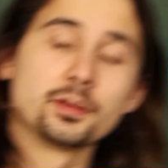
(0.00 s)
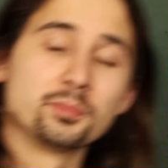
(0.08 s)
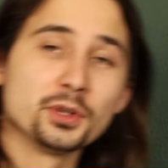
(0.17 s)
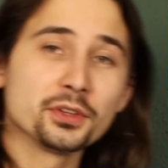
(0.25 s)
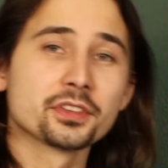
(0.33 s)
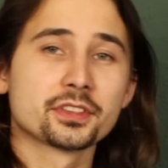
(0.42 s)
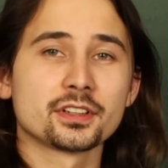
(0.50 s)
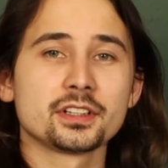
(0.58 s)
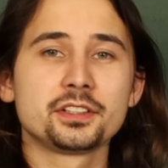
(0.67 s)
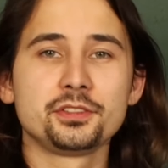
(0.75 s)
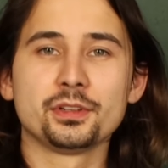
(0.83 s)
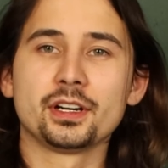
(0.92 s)
they're both
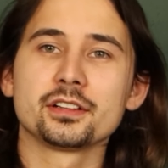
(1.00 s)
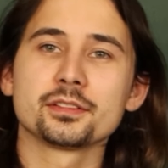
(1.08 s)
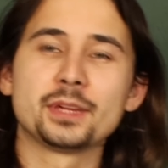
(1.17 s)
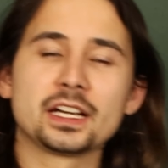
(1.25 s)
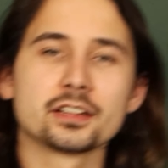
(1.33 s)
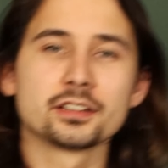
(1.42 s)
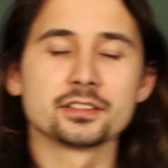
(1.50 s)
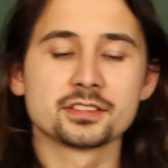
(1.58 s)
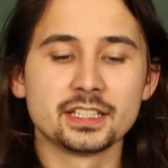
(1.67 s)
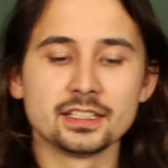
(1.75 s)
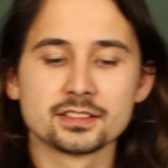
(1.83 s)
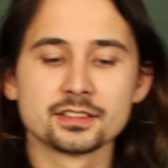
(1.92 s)
3200 megahertz
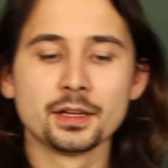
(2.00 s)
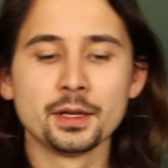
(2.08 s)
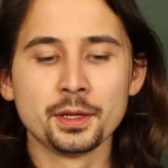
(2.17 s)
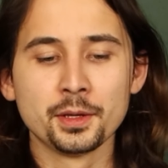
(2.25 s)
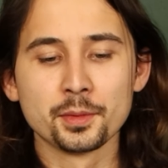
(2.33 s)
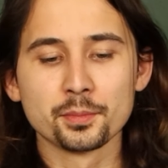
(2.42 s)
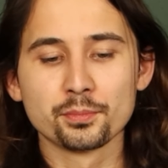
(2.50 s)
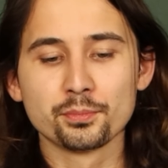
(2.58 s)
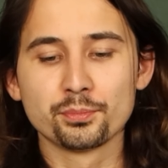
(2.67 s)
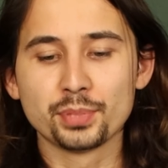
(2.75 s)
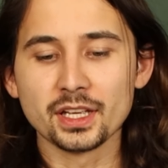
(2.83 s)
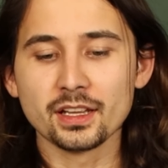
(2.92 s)
kits,
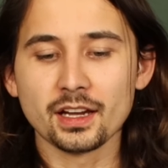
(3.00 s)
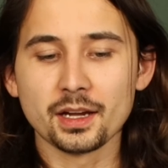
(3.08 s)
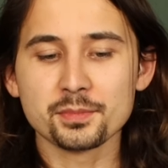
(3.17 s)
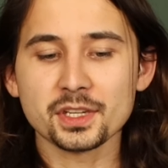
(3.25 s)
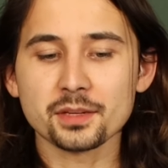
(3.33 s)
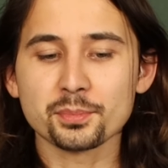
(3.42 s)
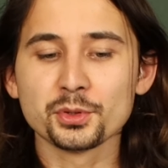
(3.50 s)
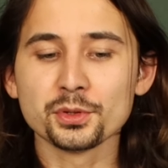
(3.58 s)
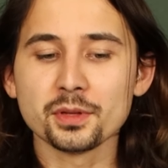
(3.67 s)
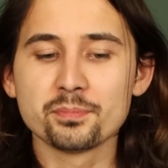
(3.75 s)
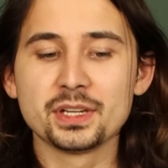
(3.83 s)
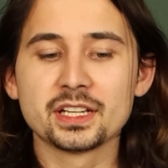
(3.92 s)
but I'm gonna
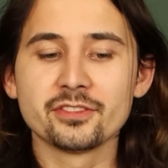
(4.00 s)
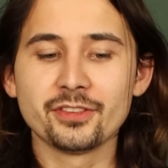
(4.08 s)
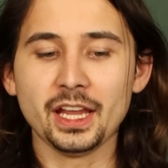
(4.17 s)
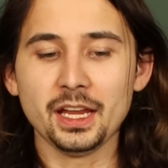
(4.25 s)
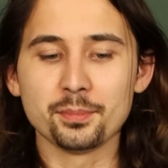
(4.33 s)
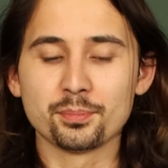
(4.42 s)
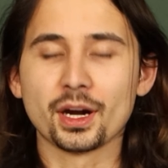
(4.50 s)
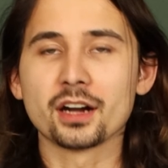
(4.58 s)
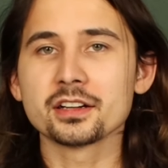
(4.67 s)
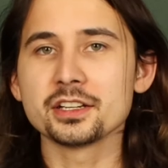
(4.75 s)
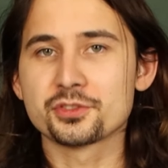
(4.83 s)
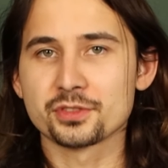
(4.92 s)
pull a bit of a
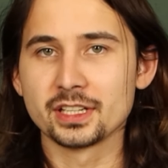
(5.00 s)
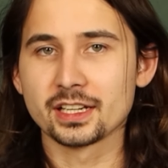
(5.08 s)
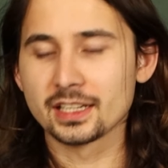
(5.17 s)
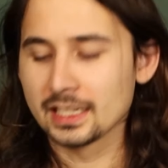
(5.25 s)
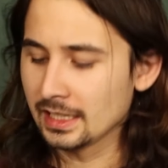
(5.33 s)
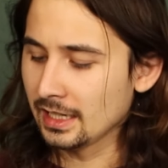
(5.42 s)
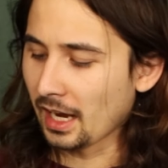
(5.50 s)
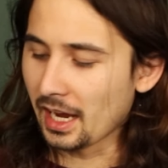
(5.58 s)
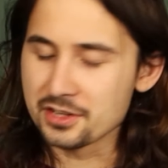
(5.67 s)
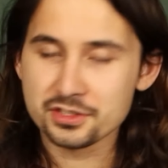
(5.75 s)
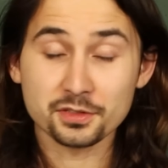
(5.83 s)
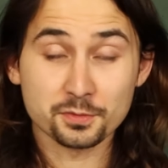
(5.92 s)
party trick
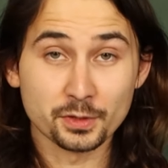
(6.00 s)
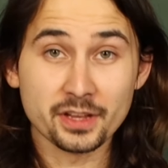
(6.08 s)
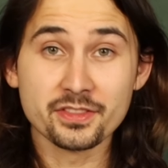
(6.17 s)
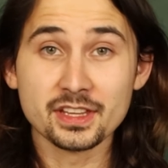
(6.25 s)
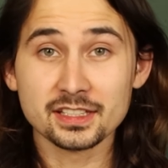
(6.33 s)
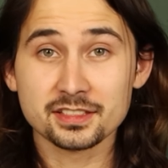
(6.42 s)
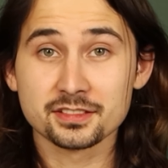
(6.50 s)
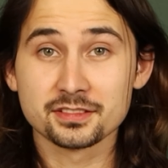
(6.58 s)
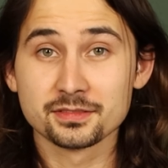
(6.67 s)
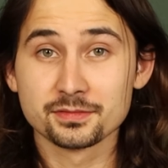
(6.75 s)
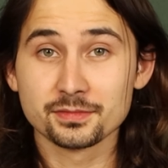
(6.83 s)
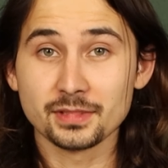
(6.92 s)
and just run
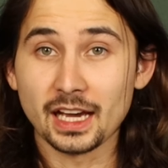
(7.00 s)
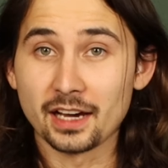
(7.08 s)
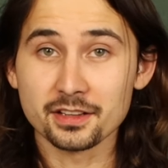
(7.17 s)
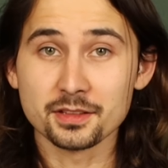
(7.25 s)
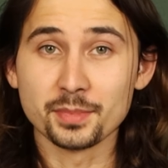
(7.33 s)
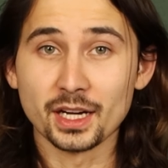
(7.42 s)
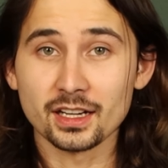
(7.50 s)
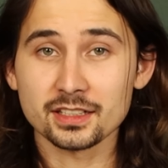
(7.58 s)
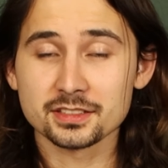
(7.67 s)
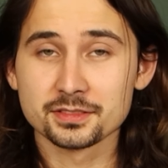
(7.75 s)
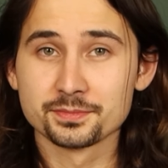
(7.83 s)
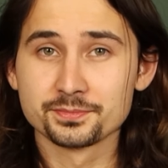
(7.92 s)
this out of the
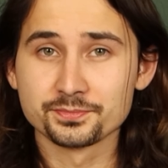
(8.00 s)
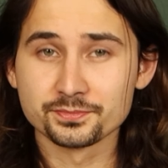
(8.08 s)
box